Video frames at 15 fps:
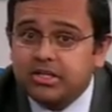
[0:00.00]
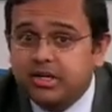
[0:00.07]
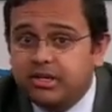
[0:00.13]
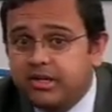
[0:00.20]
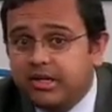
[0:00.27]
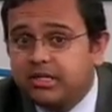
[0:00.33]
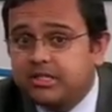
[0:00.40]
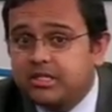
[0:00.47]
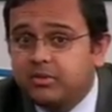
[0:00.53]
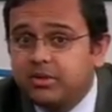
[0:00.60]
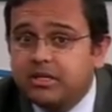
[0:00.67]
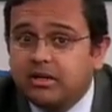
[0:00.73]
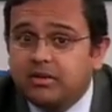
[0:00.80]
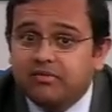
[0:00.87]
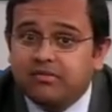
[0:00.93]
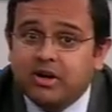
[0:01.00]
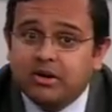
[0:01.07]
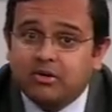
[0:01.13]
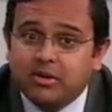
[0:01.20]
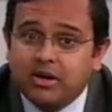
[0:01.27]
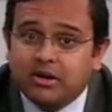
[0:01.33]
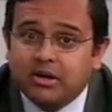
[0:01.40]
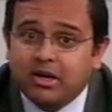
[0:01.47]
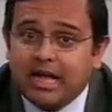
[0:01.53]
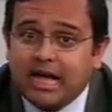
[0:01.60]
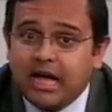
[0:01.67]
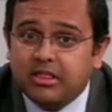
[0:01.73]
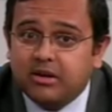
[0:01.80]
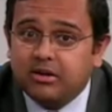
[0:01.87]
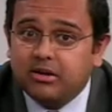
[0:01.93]
Here you can see we did a front runner
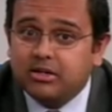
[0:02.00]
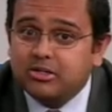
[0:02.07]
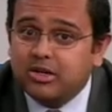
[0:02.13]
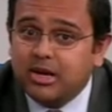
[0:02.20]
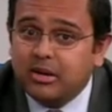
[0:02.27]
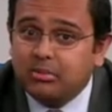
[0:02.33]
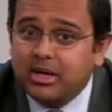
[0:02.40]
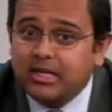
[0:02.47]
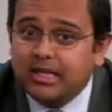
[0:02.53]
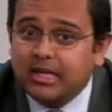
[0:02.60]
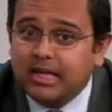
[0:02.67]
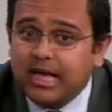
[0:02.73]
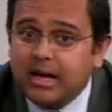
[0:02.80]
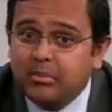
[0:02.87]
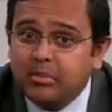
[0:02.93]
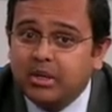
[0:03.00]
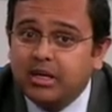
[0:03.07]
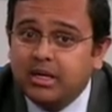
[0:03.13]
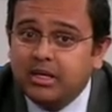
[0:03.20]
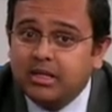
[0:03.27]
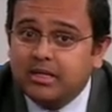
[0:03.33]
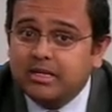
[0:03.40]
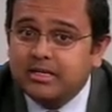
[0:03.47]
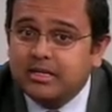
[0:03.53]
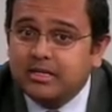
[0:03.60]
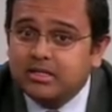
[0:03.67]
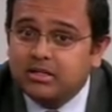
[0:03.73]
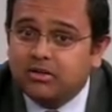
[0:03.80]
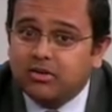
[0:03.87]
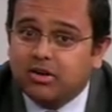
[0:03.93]
catheter to try to break the cap, then did a
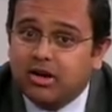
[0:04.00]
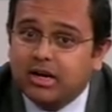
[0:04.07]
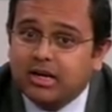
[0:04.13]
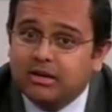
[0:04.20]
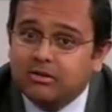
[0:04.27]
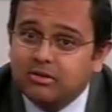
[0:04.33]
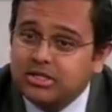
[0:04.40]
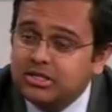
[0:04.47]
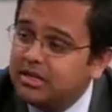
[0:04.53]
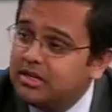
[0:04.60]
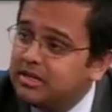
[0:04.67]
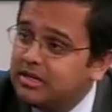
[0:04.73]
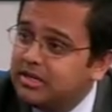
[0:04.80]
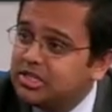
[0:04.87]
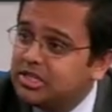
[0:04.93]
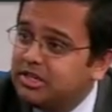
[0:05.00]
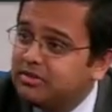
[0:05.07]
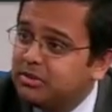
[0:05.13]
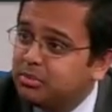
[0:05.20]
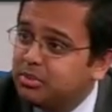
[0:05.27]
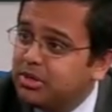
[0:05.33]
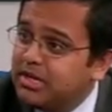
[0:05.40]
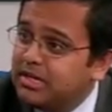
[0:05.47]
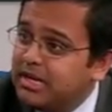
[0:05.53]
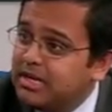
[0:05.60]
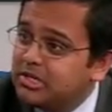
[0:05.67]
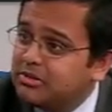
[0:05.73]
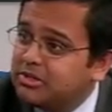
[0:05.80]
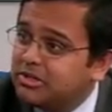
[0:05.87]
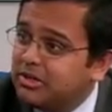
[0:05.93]
Silverhawk and achieved a pretty
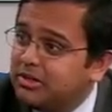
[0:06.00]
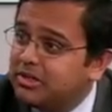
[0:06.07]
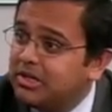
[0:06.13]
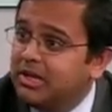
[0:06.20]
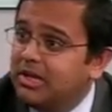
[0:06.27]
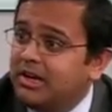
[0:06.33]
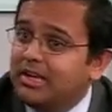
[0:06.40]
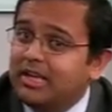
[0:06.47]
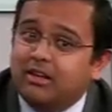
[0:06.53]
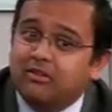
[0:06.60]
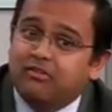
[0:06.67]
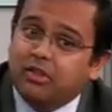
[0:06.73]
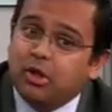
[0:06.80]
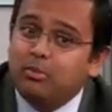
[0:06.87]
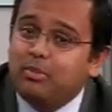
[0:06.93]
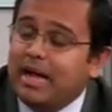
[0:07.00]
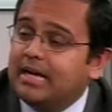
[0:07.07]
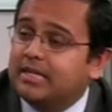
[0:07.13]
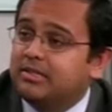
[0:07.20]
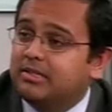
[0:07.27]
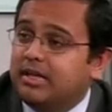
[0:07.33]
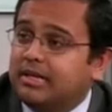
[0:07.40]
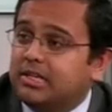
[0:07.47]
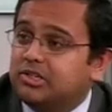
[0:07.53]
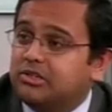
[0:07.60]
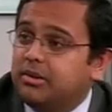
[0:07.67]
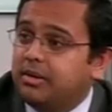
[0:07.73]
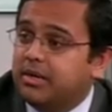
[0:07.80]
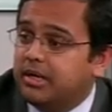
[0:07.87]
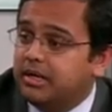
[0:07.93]
nice result on getting flow back to that
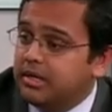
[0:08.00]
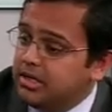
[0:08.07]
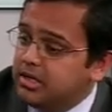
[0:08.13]
extremity.